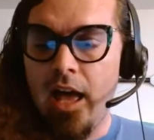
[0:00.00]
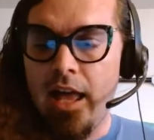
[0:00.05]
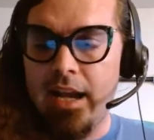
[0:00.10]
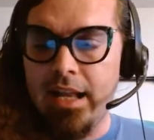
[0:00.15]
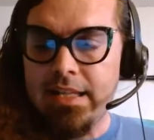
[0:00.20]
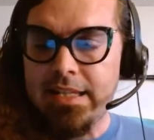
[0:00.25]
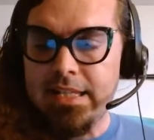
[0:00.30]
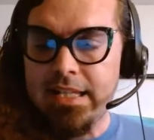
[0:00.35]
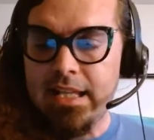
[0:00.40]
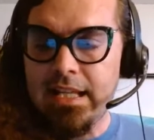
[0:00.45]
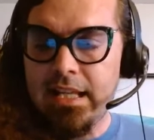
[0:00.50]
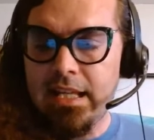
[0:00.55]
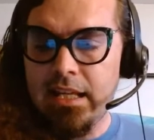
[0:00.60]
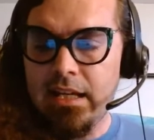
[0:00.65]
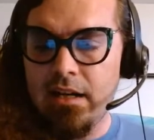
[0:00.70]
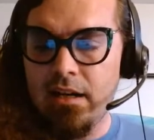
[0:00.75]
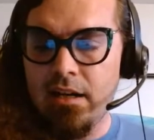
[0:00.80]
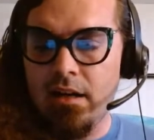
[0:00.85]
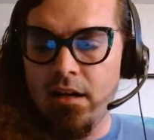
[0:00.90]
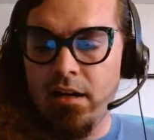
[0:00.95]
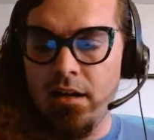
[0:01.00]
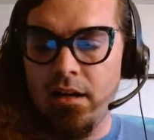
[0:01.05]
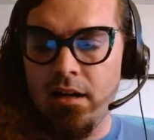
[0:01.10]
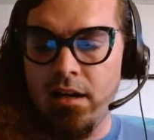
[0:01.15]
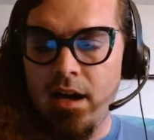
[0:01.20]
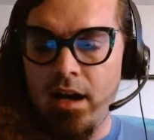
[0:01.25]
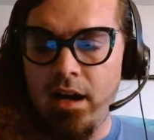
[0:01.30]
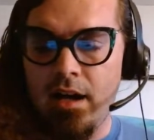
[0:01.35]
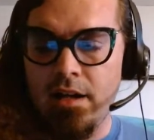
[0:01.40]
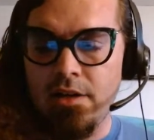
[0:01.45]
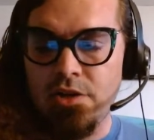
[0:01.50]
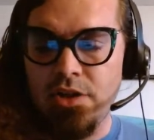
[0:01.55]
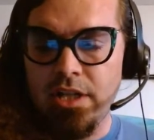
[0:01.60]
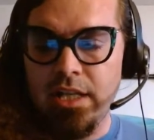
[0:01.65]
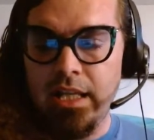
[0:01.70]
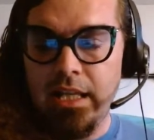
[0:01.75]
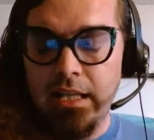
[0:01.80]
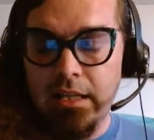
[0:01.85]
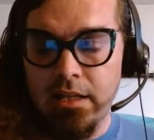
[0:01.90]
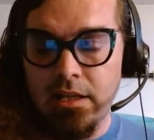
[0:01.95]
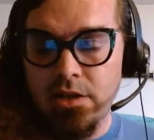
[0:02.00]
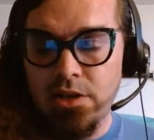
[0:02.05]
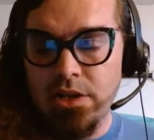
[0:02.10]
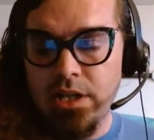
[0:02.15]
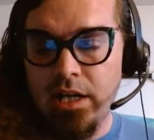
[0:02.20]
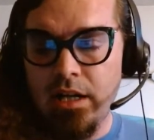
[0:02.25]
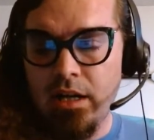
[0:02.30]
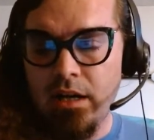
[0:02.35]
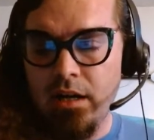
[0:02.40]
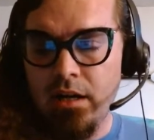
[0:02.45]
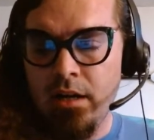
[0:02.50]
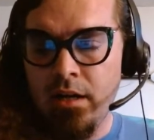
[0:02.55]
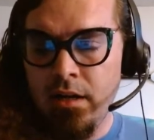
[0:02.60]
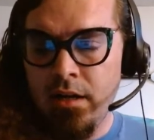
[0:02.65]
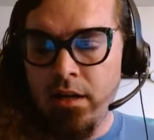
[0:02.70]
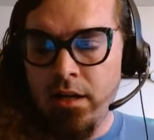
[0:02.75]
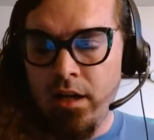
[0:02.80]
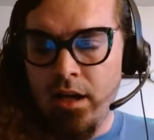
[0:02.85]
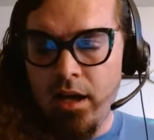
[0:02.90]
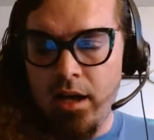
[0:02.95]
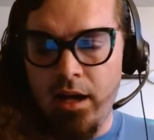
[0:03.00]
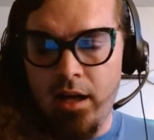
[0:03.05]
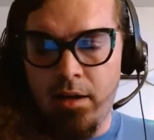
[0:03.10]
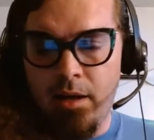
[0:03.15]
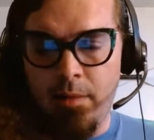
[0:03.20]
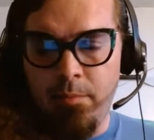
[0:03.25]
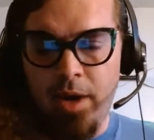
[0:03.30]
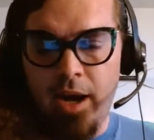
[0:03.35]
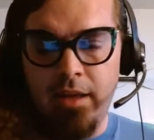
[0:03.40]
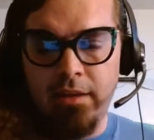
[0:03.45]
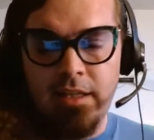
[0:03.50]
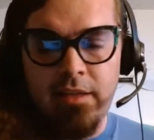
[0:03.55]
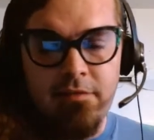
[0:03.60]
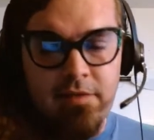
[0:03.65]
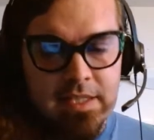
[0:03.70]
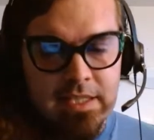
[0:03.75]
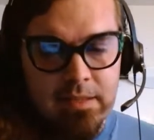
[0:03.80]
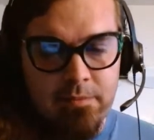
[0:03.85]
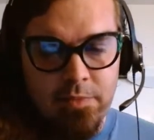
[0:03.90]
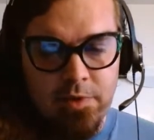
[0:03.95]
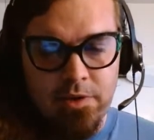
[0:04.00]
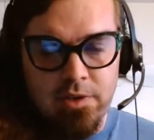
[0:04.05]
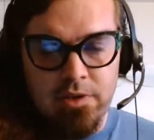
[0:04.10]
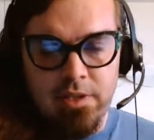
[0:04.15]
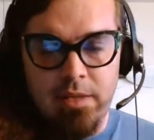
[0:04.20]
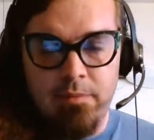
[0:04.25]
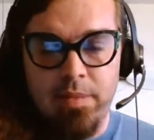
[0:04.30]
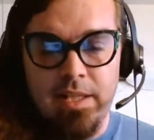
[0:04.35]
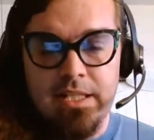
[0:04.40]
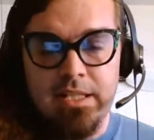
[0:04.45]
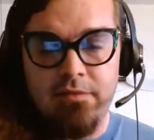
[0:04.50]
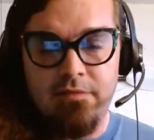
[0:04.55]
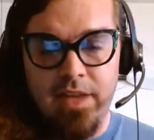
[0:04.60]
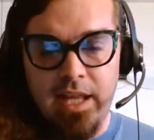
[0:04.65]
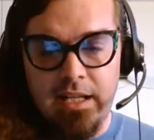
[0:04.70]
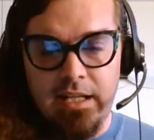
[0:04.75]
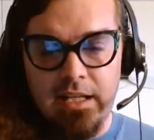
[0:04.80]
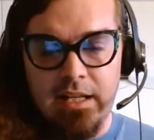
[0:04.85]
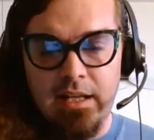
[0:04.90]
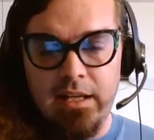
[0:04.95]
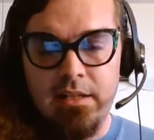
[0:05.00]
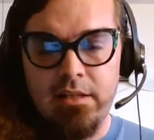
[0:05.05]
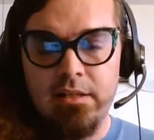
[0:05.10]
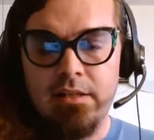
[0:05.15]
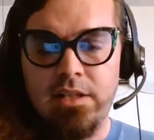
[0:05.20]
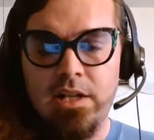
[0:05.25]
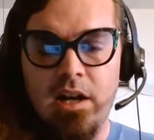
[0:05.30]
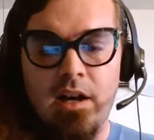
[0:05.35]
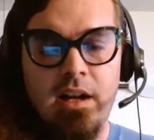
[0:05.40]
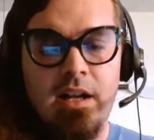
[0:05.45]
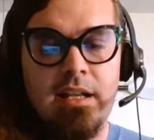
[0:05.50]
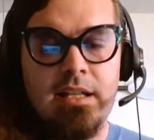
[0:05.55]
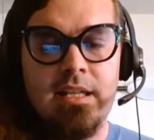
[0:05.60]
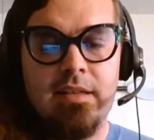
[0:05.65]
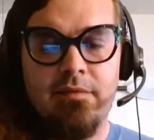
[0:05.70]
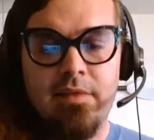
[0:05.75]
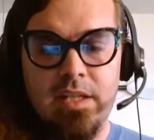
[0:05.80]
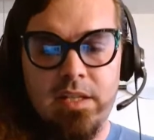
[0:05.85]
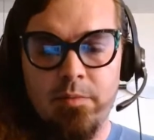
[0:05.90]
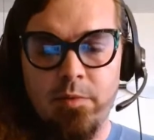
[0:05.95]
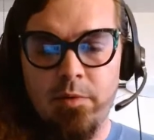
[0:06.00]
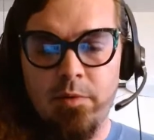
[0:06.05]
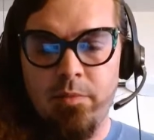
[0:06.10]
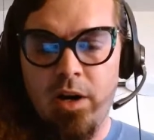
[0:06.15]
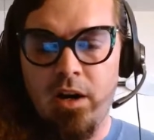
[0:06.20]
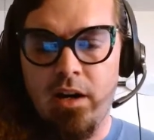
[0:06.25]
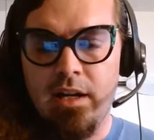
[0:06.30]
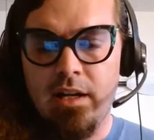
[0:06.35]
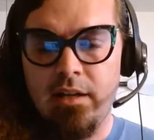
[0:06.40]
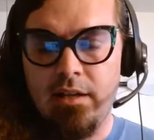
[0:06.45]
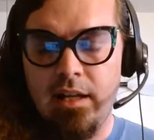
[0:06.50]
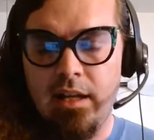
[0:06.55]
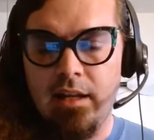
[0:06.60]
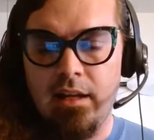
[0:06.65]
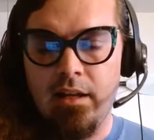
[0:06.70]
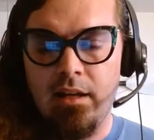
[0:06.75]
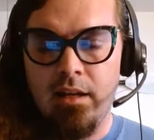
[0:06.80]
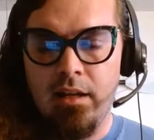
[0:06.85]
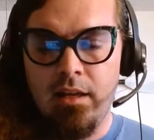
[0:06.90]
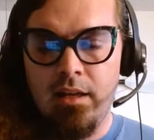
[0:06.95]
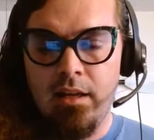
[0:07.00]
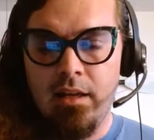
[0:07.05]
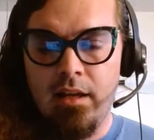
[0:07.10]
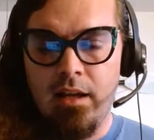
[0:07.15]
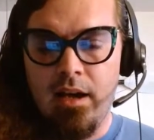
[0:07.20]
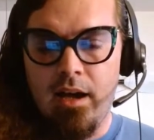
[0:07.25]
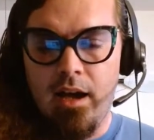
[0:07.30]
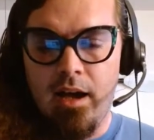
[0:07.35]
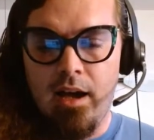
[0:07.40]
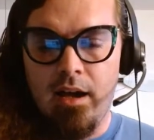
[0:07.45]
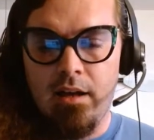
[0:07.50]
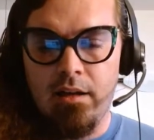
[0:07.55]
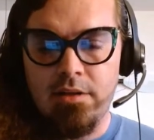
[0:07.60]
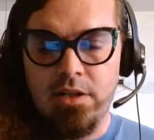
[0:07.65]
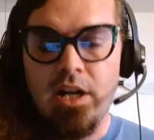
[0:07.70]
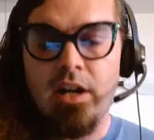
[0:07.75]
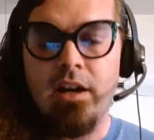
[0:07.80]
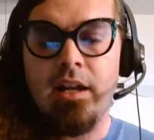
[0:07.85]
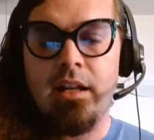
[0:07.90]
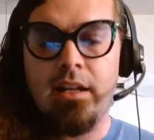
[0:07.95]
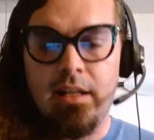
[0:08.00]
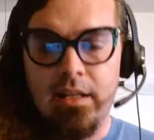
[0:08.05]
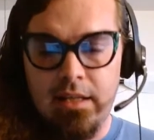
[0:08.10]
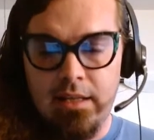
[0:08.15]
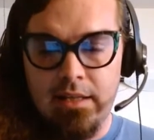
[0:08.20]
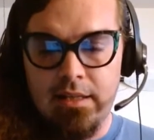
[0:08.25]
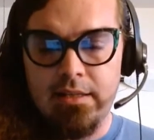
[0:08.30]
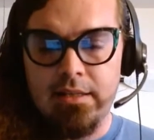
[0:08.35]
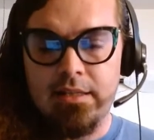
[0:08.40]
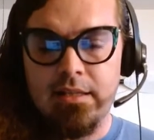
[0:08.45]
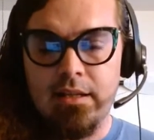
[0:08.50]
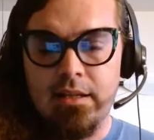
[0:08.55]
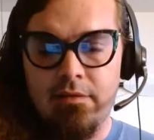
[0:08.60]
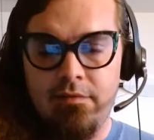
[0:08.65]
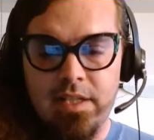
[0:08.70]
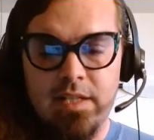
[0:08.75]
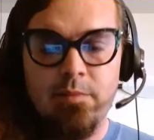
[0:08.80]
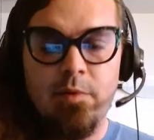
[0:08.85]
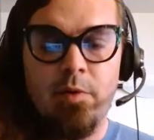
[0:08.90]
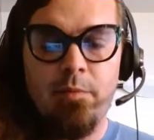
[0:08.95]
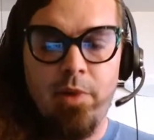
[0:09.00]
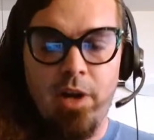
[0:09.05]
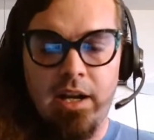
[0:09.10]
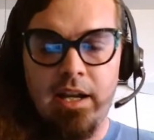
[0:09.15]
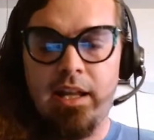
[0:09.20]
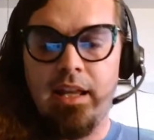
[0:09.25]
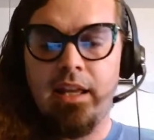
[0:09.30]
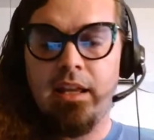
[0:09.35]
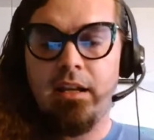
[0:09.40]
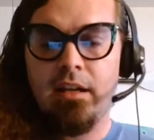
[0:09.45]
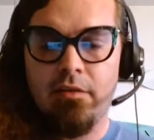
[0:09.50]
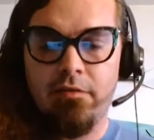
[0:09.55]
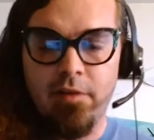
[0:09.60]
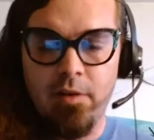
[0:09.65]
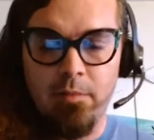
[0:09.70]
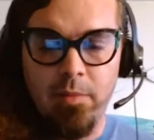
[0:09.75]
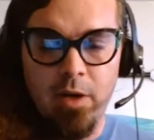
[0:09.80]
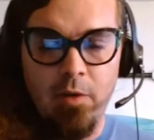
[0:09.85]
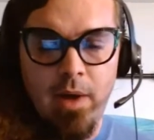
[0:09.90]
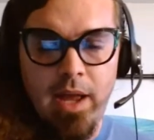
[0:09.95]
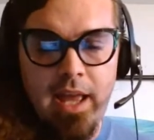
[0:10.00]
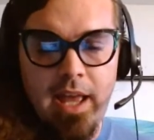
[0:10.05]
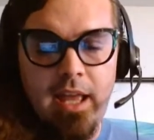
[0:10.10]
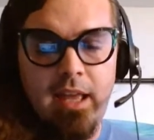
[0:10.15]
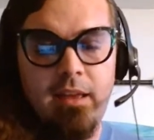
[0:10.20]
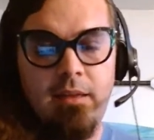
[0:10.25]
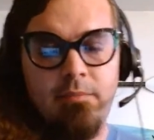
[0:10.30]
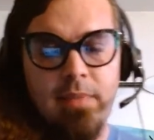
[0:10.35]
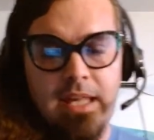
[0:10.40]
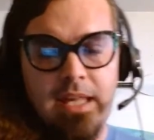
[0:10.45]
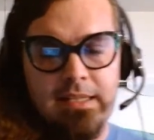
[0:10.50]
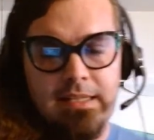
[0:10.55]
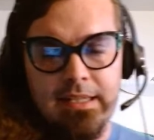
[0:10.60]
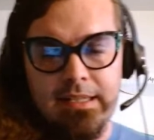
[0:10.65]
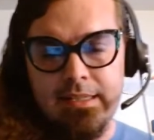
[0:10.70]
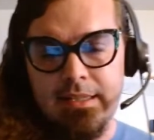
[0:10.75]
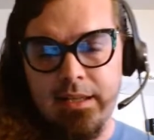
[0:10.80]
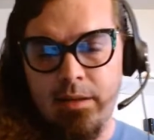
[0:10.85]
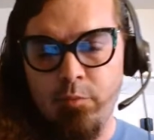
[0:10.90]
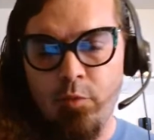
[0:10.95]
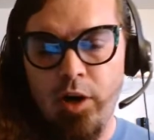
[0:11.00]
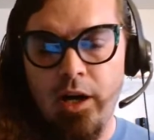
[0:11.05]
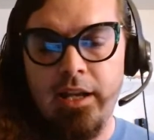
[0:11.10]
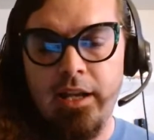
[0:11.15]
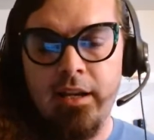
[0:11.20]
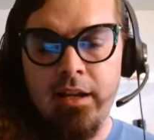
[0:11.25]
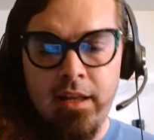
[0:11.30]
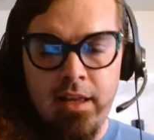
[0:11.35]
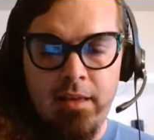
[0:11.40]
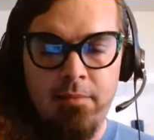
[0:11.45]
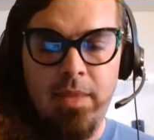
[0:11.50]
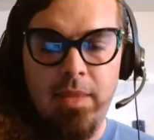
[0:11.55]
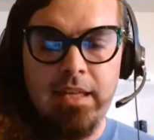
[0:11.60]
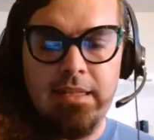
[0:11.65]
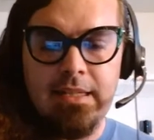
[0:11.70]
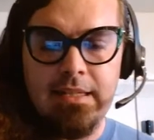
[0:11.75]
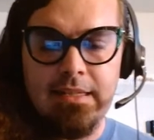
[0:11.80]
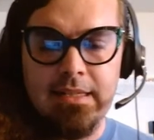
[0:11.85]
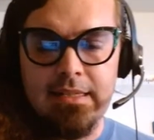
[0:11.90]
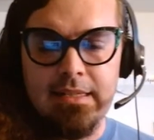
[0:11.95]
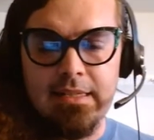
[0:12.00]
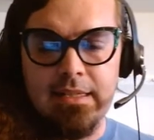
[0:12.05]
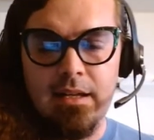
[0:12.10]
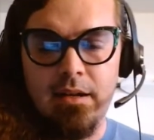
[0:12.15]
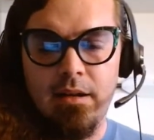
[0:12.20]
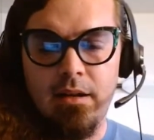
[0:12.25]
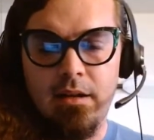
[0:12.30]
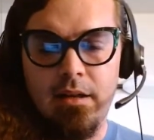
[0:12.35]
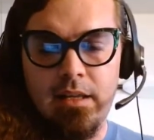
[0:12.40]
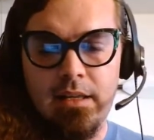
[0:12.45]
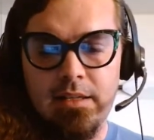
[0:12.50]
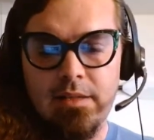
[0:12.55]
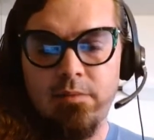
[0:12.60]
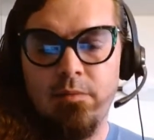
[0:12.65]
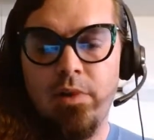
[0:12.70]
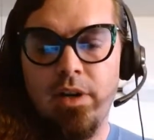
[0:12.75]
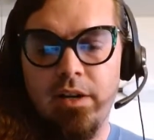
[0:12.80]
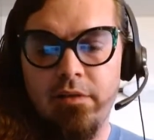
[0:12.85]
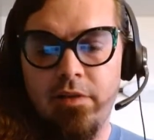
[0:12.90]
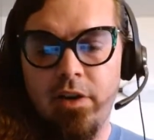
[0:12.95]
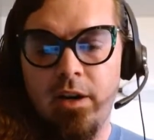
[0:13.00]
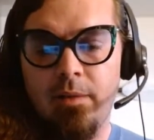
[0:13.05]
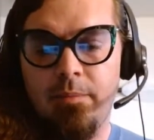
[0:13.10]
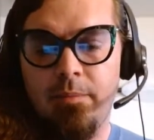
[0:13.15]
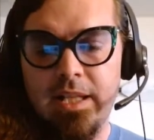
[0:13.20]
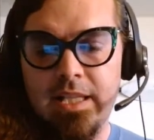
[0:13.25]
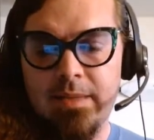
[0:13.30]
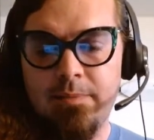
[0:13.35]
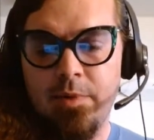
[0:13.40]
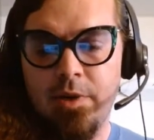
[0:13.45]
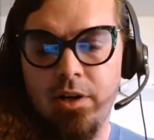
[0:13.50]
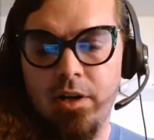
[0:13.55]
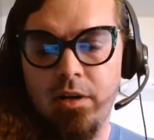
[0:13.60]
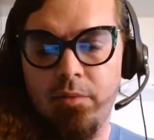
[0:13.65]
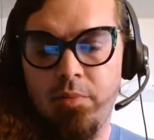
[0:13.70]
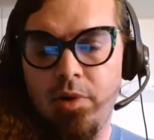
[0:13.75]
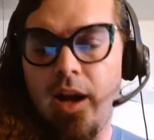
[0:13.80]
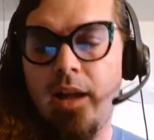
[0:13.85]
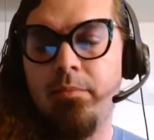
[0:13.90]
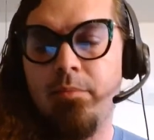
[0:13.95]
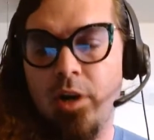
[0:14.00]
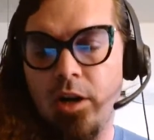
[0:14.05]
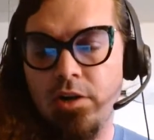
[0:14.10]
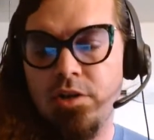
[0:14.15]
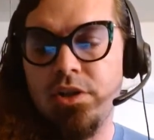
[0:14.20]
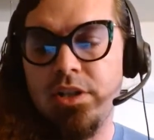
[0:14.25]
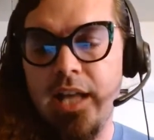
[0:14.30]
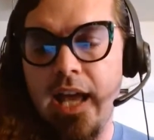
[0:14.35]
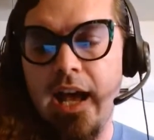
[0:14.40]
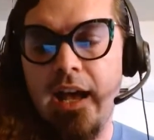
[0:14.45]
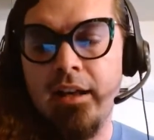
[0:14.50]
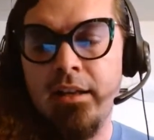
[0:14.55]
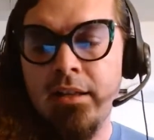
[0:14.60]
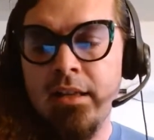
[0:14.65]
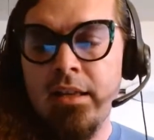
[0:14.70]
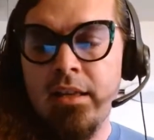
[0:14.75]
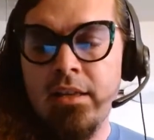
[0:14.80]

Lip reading: And I see here Shakina shared, I'm highly visible in Pennsylvania. Target is a visible marketing Target is a visible marketing in an affirming way. Macy's somewhat. Macy's is one of our Pittsburgh Pride March. Yeah.